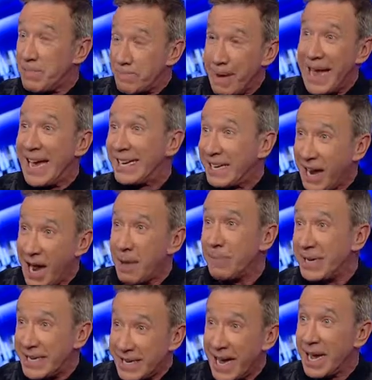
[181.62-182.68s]
bad
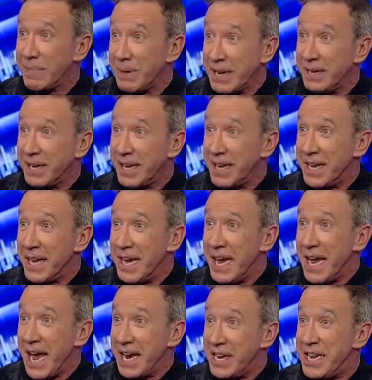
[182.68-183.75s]
comedy timing
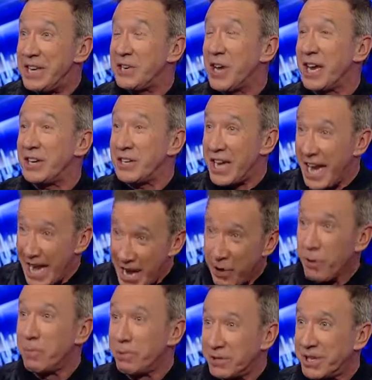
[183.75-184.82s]
and he's got
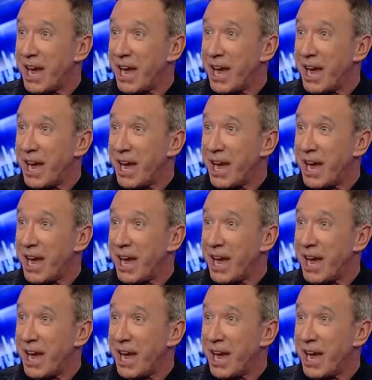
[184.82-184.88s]
terrible